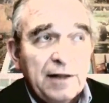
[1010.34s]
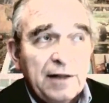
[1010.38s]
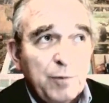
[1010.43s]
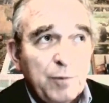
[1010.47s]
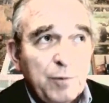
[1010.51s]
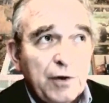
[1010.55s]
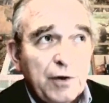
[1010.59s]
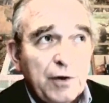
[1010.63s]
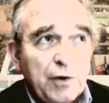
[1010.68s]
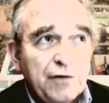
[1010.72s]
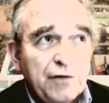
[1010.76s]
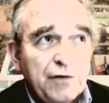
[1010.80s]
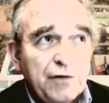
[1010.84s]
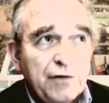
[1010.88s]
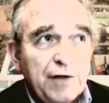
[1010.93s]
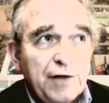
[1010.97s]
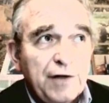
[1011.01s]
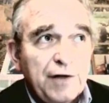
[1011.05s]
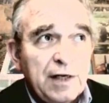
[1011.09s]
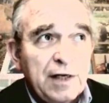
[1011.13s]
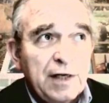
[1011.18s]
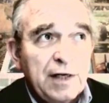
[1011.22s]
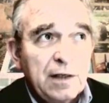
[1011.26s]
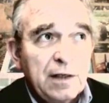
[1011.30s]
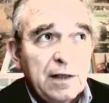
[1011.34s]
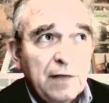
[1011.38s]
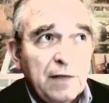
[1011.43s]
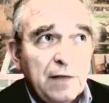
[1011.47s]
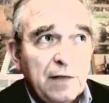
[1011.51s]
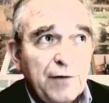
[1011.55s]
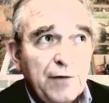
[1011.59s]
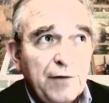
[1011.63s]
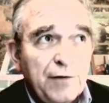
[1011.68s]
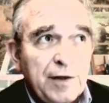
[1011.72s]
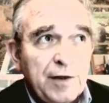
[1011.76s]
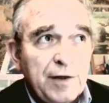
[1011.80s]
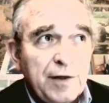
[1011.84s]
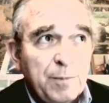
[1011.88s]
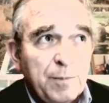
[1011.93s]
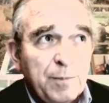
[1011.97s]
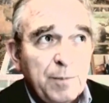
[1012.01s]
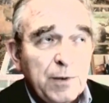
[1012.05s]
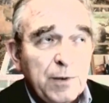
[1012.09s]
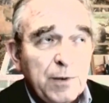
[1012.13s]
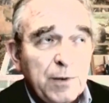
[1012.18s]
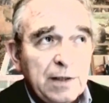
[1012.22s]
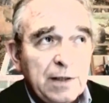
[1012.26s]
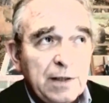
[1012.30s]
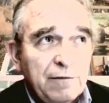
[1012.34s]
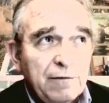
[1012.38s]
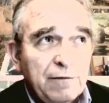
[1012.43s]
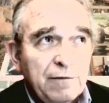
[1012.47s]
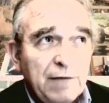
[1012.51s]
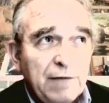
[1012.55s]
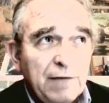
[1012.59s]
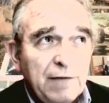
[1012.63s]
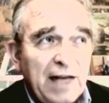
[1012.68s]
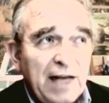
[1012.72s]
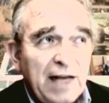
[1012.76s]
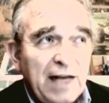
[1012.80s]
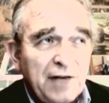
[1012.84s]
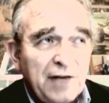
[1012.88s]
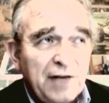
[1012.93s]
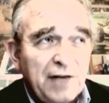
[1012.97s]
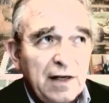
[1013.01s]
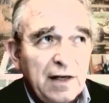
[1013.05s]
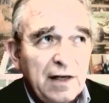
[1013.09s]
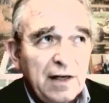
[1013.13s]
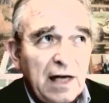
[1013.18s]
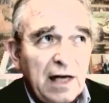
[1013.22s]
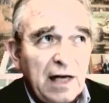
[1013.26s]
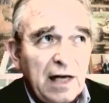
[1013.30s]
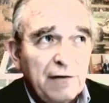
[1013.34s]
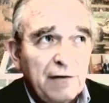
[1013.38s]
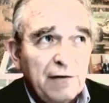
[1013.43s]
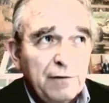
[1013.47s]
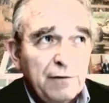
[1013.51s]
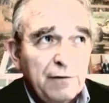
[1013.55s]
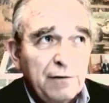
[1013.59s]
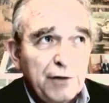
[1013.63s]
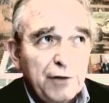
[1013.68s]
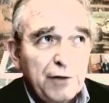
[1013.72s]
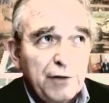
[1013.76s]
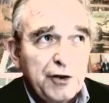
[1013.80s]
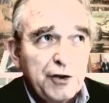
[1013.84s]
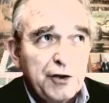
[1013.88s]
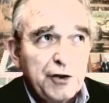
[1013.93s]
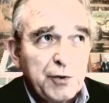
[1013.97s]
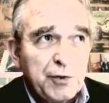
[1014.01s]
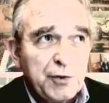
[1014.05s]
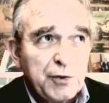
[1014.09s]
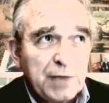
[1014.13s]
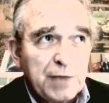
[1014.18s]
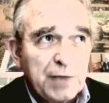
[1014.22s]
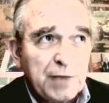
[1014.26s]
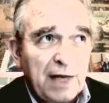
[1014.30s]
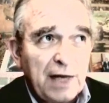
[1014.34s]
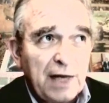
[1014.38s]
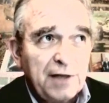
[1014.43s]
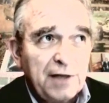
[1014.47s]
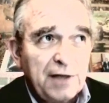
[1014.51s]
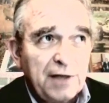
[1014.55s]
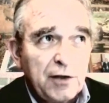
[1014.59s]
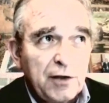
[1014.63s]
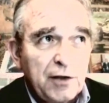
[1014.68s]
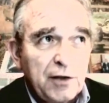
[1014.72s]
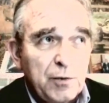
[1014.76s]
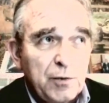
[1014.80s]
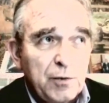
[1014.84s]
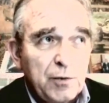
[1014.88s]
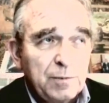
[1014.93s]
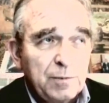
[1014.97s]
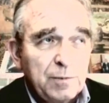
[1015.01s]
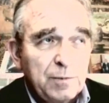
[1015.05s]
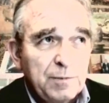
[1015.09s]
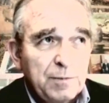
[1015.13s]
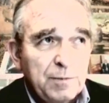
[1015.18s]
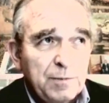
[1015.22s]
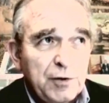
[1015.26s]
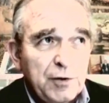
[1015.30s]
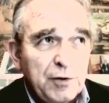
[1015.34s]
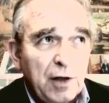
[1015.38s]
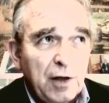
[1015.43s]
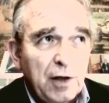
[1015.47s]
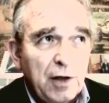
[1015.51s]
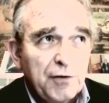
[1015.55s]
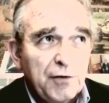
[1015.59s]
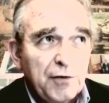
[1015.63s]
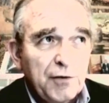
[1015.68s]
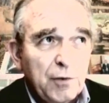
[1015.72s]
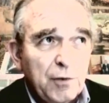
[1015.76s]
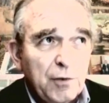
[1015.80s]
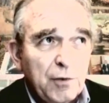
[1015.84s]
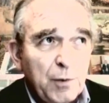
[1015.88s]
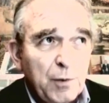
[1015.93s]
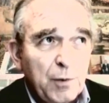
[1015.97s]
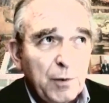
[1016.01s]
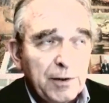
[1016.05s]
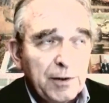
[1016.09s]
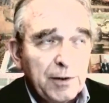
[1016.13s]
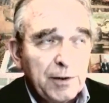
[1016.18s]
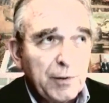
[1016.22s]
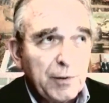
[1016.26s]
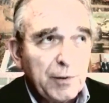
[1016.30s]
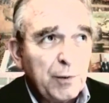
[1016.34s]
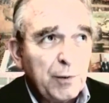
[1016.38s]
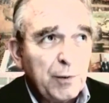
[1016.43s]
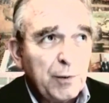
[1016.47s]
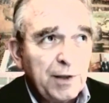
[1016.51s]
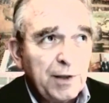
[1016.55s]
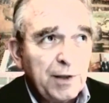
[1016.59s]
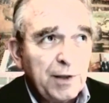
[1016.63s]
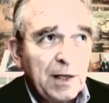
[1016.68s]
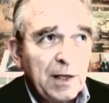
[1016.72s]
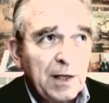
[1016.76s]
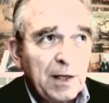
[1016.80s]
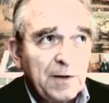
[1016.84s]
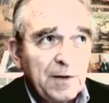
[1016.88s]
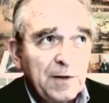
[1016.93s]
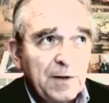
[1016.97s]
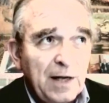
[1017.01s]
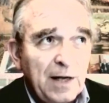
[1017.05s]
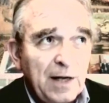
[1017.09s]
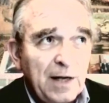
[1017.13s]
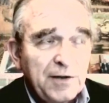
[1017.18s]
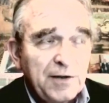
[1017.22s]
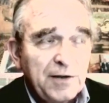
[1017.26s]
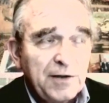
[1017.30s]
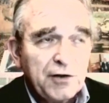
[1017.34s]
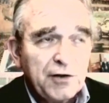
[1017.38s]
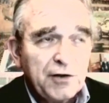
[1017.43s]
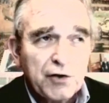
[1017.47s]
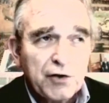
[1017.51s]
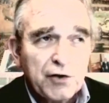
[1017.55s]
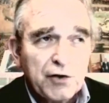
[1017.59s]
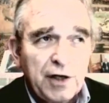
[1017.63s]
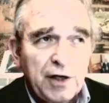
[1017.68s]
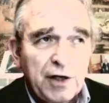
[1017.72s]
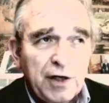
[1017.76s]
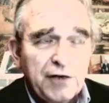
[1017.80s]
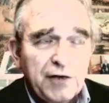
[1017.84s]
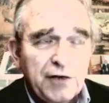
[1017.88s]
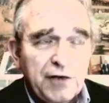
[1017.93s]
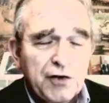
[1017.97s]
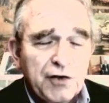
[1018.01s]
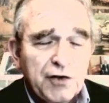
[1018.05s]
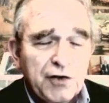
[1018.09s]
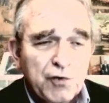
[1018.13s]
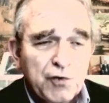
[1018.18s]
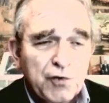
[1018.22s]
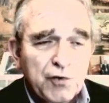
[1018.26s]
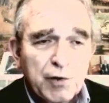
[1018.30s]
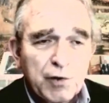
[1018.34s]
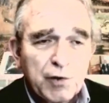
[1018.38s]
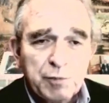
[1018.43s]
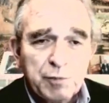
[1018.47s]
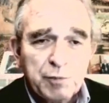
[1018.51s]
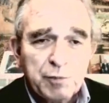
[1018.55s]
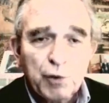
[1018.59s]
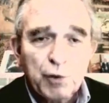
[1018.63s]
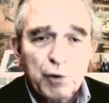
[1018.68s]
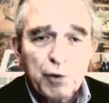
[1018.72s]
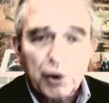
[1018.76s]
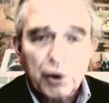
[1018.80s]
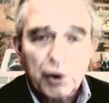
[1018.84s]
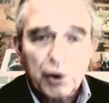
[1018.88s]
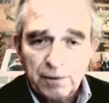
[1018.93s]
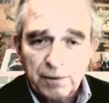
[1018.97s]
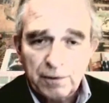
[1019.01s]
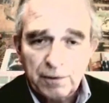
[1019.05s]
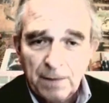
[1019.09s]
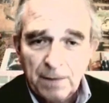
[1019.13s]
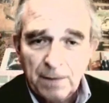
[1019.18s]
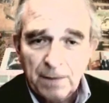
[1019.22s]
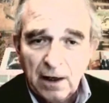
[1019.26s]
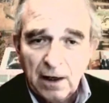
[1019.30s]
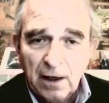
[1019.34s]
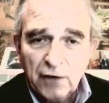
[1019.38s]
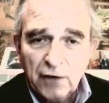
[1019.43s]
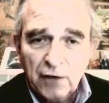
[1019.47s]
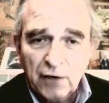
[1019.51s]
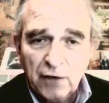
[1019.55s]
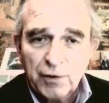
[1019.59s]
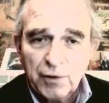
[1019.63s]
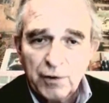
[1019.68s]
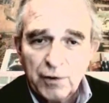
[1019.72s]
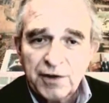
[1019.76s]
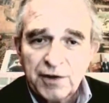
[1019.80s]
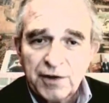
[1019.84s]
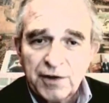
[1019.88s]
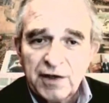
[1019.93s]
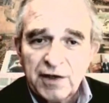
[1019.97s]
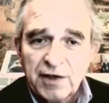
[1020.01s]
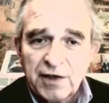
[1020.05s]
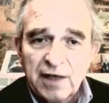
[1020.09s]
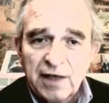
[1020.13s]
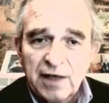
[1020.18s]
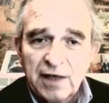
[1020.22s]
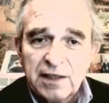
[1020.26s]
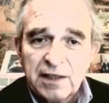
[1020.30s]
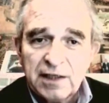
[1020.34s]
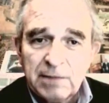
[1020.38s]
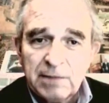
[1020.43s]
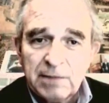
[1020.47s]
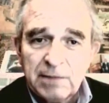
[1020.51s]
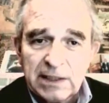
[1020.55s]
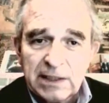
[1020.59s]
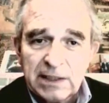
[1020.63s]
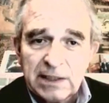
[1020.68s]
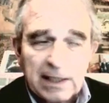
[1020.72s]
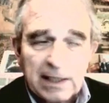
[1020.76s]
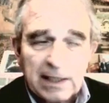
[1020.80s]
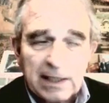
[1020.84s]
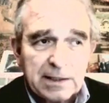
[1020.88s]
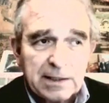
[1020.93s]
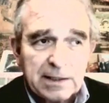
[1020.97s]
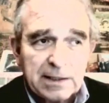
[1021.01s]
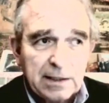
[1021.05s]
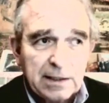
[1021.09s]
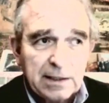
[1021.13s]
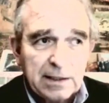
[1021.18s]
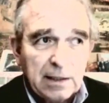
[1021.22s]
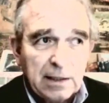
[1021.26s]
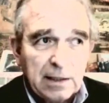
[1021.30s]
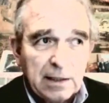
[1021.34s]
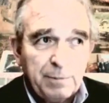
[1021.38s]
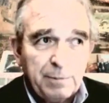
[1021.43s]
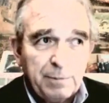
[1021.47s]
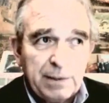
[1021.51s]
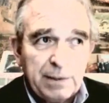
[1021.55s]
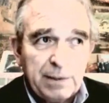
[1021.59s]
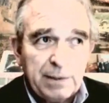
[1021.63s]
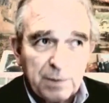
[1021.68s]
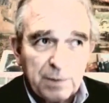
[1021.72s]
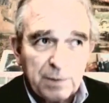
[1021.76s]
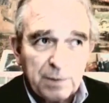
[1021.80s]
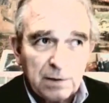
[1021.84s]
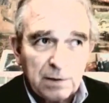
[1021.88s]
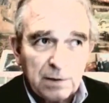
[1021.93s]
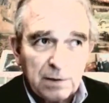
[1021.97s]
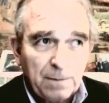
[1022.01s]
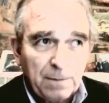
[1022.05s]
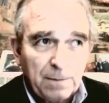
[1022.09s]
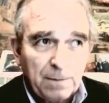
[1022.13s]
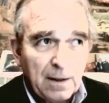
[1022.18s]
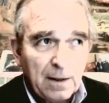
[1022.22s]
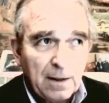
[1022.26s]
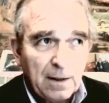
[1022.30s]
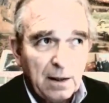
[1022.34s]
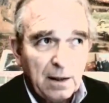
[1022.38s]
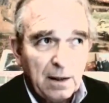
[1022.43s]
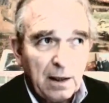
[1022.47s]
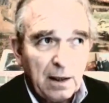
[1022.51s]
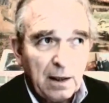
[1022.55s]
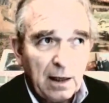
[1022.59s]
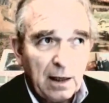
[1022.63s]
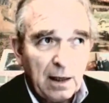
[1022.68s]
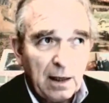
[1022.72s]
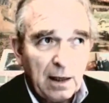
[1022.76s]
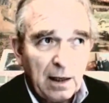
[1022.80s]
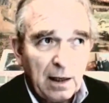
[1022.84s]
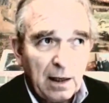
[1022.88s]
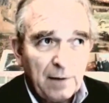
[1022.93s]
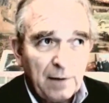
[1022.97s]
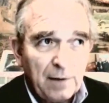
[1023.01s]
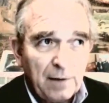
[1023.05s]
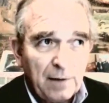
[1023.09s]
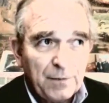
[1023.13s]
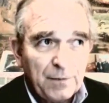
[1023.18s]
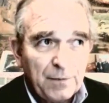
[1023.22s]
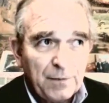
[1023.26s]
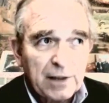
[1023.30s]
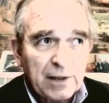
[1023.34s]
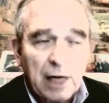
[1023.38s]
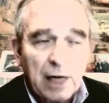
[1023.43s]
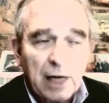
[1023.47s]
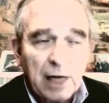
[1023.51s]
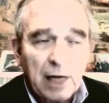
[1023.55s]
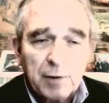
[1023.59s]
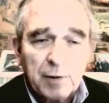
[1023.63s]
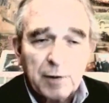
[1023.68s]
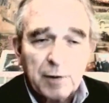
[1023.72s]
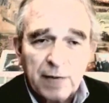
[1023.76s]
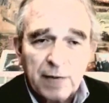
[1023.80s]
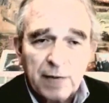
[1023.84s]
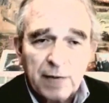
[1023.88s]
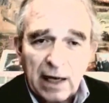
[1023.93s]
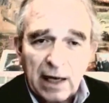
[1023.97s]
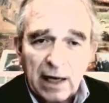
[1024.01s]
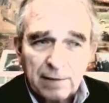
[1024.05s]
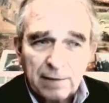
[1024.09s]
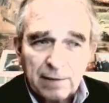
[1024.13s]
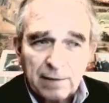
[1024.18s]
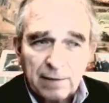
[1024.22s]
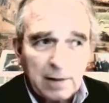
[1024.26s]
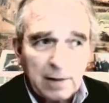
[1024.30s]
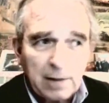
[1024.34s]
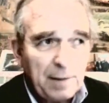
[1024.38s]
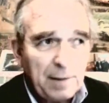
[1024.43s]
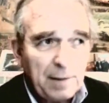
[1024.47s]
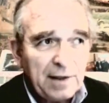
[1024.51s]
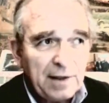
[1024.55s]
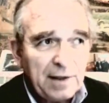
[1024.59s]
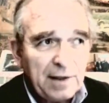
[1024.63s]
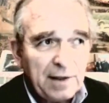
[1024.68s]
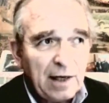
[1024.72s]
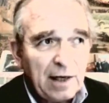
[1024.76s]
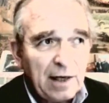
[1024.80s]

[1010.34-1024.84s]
book is very, very important. It has a lot of virtues, and I think you also will agree with this. It's a short book, so it doesn't intimidate people, the common man. I mean,